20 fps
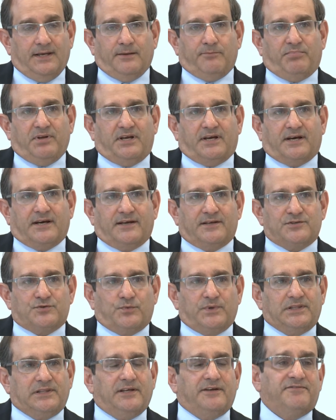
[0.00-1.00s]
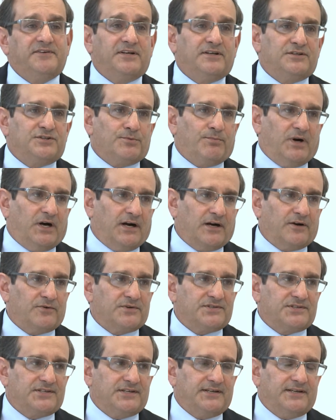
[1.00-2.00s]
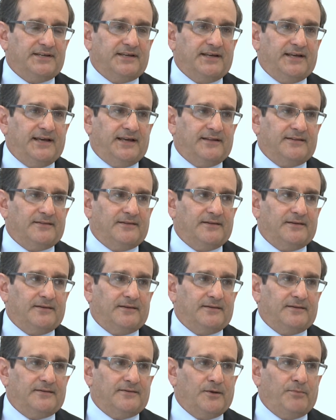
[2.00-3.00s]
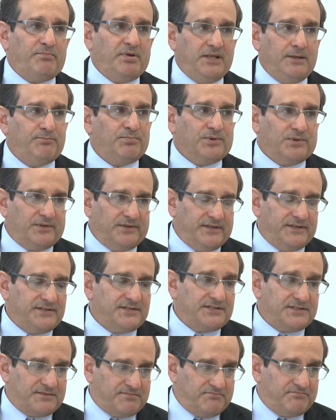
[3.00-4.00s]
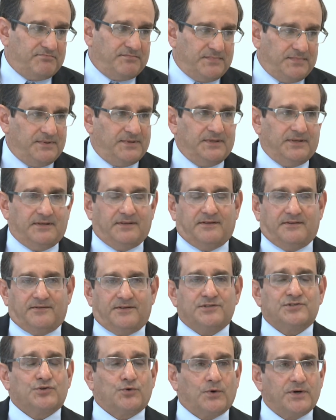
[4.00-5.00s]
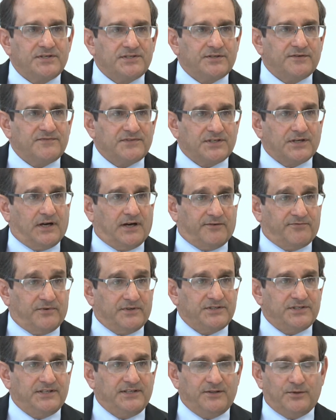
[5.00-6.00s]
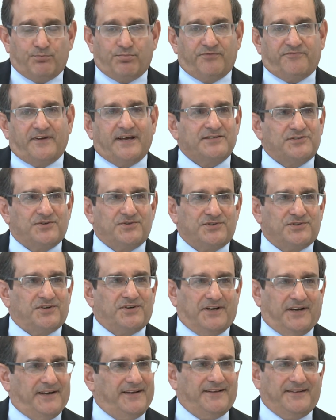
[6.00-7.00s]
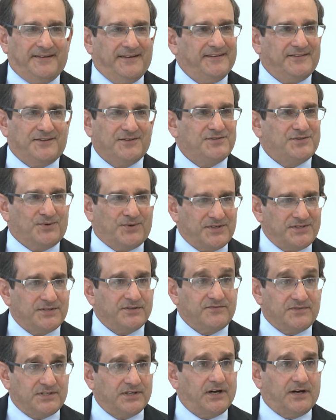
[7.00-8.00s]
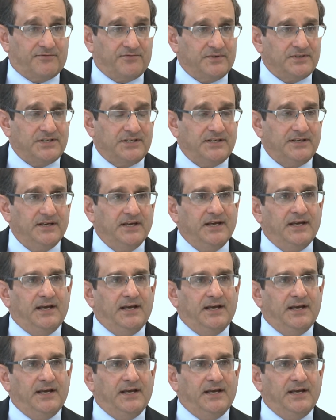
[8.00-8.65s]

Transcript: because we live in a democracy and the, the people is uh, the source of sovereignty. The professors are not the source of sovereignty.